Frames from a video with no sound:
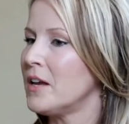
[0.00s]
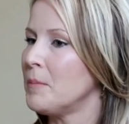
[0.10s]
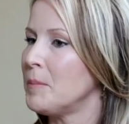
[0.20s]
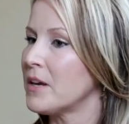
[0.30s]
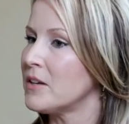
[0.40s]

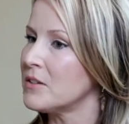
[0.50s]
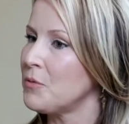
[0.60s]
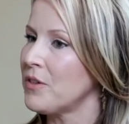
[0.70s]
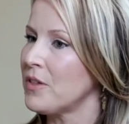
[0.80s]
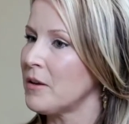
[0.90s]
because if
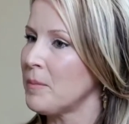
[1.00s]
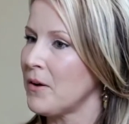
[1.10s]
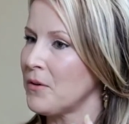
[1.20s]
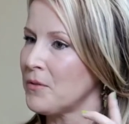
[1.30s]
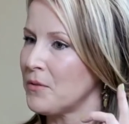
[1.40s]
we think
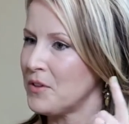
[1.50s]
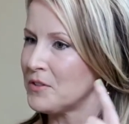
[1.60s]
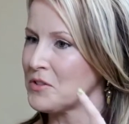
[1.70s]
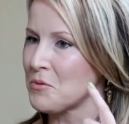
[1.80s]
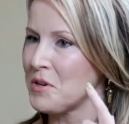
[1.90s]
about
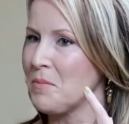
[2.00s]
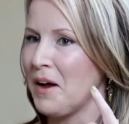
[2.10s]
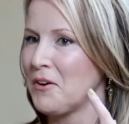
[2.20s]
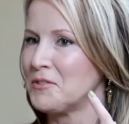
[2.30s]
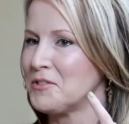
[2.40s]
this
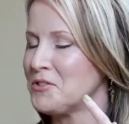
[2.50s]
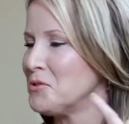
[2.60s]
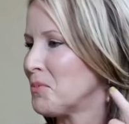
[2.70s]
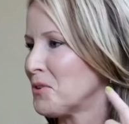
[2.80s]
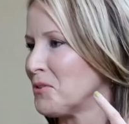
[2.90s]
3-pound
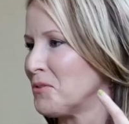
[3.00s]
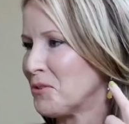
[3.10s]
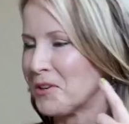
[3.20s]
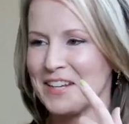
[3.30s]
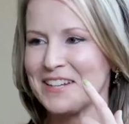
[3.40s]
super
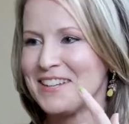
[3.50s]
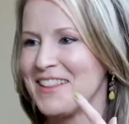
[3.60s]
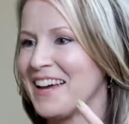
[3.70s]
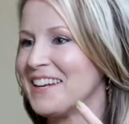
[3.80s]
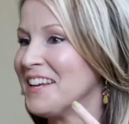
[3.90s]
organ
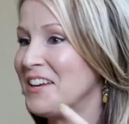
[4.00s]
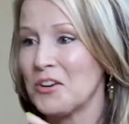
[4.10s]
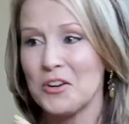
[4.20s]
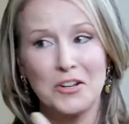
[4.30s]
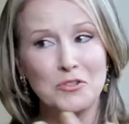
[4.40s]
that
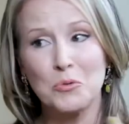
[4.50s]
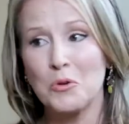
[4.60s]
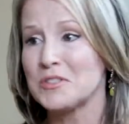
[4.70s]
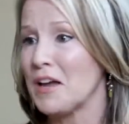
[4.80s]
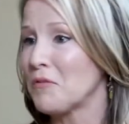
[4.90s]

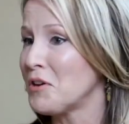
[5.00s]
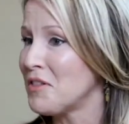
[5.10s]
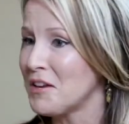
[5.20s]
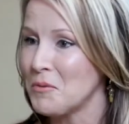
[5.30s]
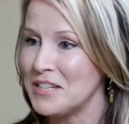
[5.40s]
controls
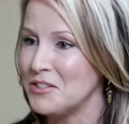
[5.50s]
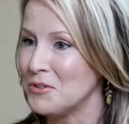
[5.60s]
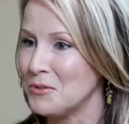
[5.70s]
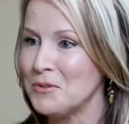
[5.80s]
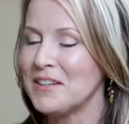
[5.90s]
everything we
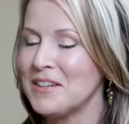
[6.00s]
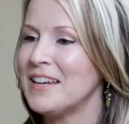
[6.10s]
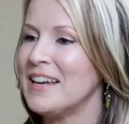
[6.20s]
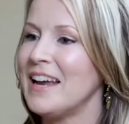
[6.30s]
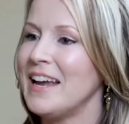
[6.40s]
do,
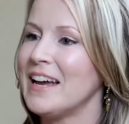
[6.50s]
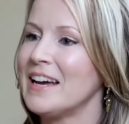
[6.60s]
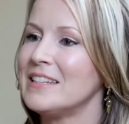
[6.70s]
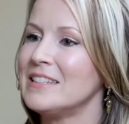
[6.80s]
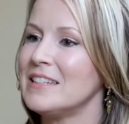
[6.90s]

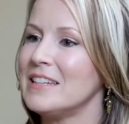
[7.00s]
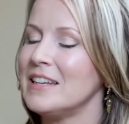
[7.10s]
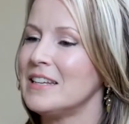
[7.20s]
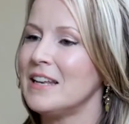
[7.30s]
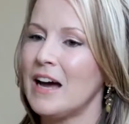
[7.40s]
and
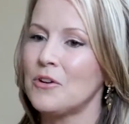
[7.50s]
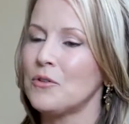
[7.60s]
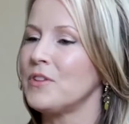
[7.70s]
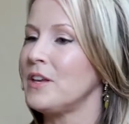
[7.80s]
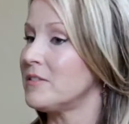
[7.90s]
it not
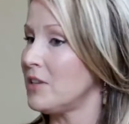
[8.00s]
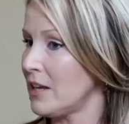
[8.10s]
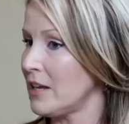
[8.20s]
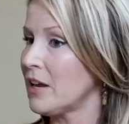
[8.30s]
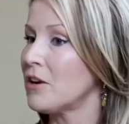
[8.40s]
only
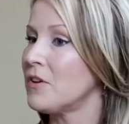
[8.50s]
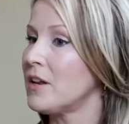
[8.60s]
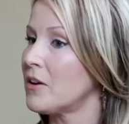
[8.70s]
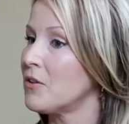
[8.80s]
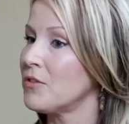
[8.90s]
taking care of it
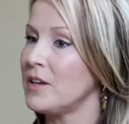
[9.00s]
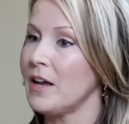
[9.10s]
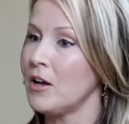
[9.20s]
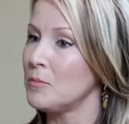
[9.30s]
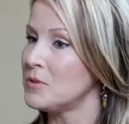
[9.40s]
not only
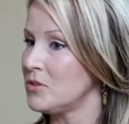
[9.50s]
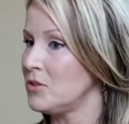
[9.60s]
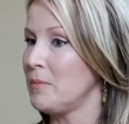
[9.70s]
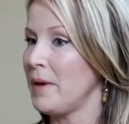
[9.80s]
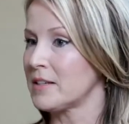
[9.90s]
helps to
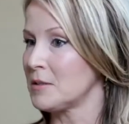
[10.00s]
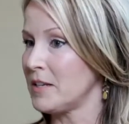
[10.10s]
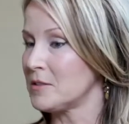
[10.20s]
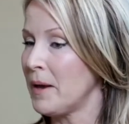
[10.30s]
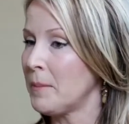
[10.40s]

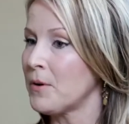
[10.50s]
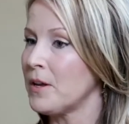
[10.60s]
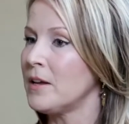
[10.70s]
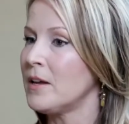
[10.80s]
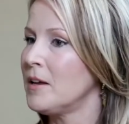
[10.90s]
maximize
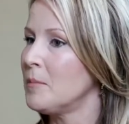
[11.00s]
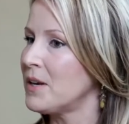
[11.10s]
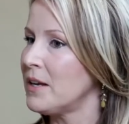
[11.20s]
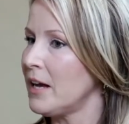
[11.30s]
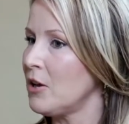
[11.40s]
memory, but
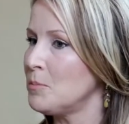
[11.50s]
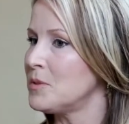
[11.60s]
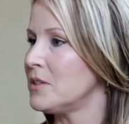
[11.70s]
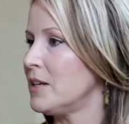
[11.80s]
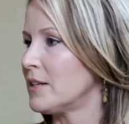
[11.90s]
it helps
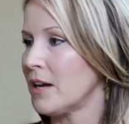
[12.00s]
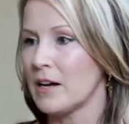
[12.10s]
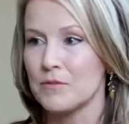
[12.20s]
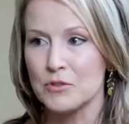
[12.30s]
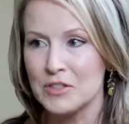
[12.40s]
in
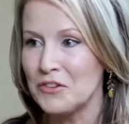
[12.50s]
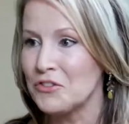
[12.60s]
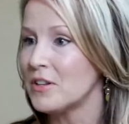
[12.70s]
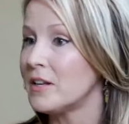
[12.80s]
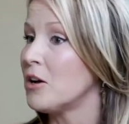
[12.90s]

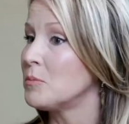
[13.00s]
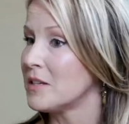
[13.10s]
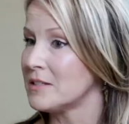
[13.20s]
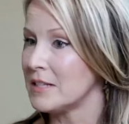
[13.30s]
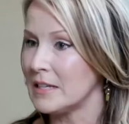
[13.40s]
conversation, it helps
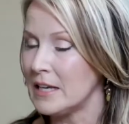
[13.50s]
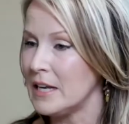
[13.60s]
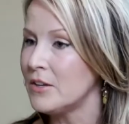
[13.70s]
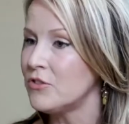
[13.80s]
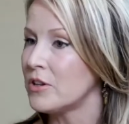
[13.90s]
us
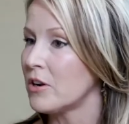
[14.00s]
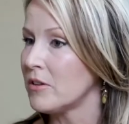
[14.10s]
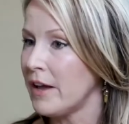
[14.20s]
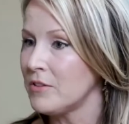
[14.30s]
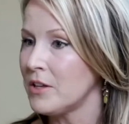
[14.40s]
engage in our
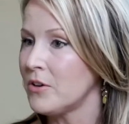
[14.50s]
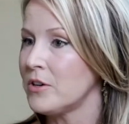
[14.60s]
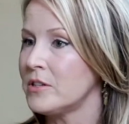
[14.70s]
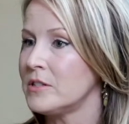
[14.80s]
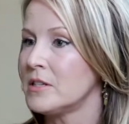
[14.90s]

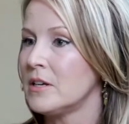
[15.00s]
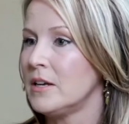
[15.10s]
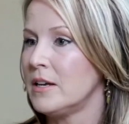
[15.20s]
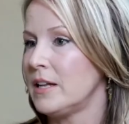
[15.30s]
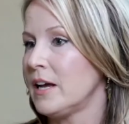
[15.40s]
livelihoods,
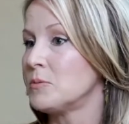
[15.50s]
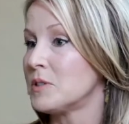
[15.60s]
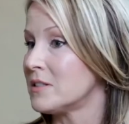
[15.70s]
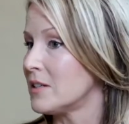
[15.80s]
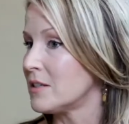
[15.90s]
it helps
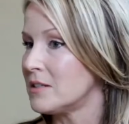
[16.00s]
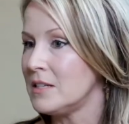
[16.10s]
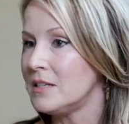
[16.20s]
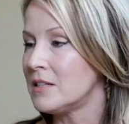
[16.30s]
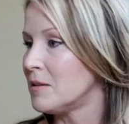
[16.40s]
us
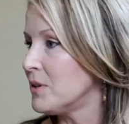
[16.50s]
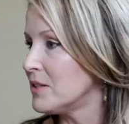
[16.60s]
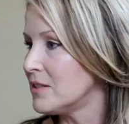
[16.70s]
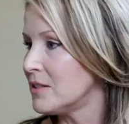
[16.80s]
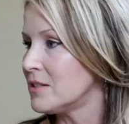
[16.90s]
succeed in
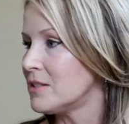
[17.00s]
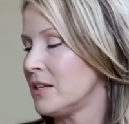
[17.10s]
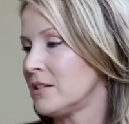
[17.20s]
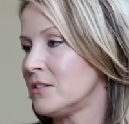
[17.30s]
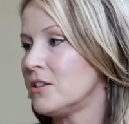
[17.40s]
business
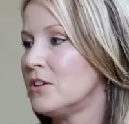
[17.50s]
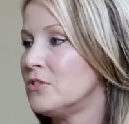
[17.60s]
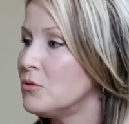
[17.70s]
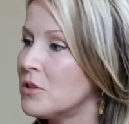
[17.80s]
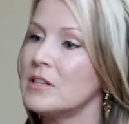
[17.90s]
and
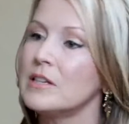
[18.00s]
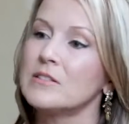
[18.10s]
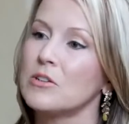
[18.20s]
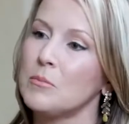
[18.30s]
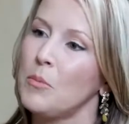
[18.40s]
do the things that
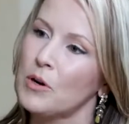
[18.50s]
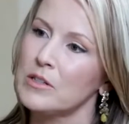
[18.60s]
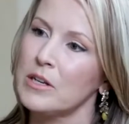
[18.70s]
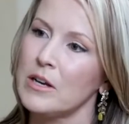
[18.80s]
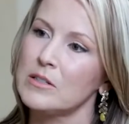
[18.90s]
are important
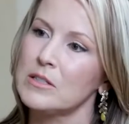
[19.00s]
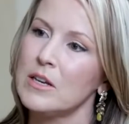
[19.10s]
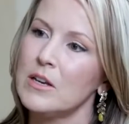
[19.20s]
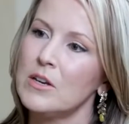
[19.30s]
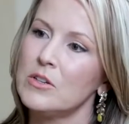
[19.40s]
to us.
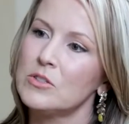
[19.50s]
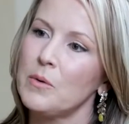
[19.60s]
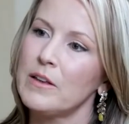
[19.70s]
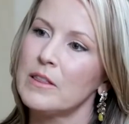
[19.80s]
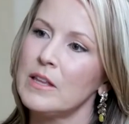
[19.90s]
So
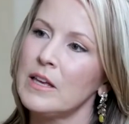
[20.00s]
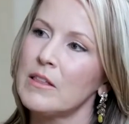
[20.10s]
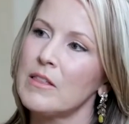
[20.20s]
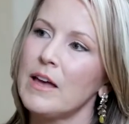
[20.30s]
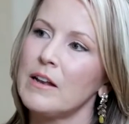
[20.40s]
I
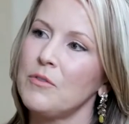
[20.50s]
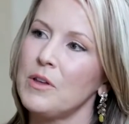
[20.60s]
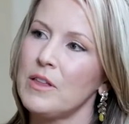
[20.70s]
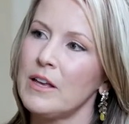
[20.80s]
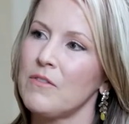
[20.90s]
think that if we
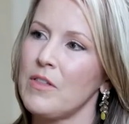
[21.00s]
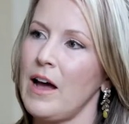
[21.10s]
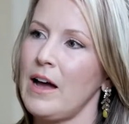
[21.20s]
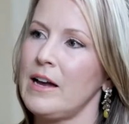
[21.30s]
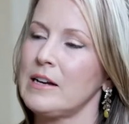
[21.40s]
think of the
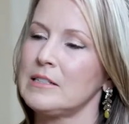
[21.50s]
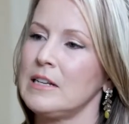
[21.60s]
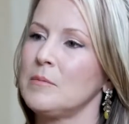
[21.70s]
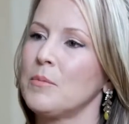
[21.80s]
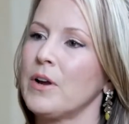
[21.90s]
high
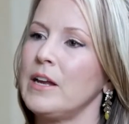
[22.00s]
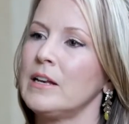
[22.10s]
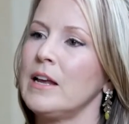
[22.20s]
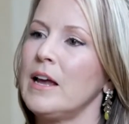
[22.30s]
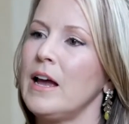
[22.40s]
octane
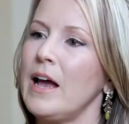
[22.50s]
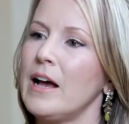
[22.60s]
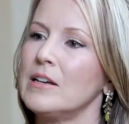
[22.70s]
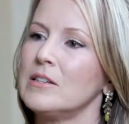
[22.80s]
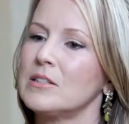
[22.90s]
brain
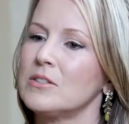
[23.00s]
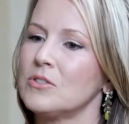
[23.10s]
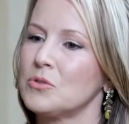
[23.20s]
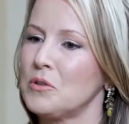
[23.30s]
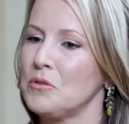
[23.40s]
as
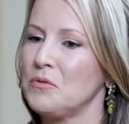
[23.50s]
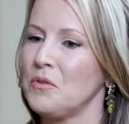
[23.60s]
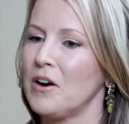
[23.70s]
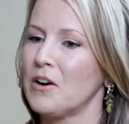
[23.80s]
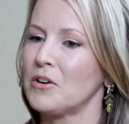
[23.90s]
sort of
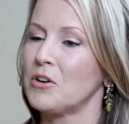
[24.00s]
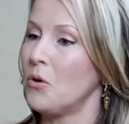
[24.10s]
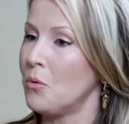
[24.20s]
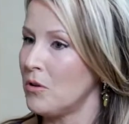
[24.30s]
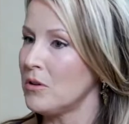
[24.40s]
our
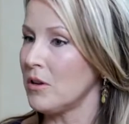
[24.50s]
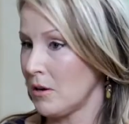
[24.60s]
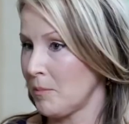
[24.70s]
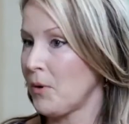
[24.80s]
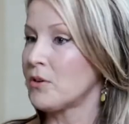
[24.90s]
goal,
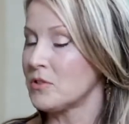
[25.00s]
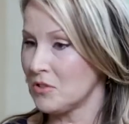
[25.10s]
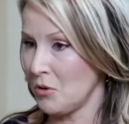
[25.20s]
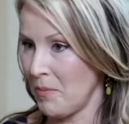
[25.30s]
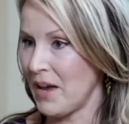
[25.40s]
our
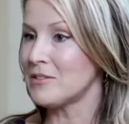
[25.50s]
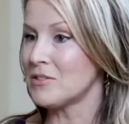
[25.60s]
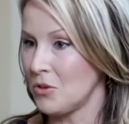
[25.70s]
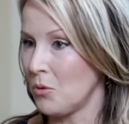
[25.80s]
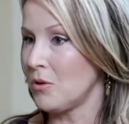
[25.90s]
personal best
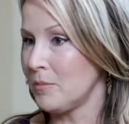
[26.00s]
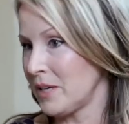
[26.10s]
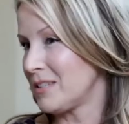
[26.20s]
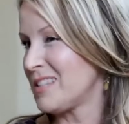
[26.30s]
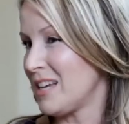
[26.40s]
goal,
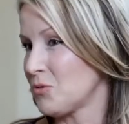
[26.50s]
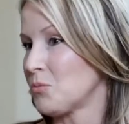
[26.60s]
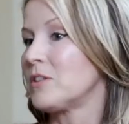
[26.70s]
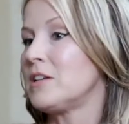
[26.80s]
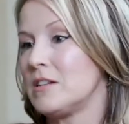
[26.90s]
because that's
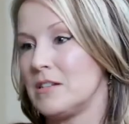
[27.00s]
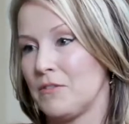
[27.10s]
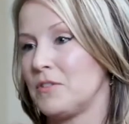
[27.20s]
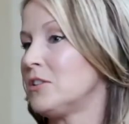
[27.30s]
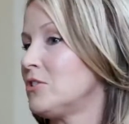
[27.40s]
really the
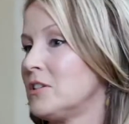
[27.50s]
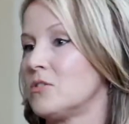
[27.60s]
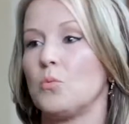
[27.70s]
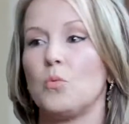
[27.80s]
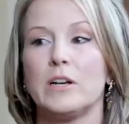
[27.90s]
definition, is
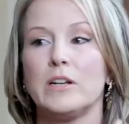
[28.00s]
what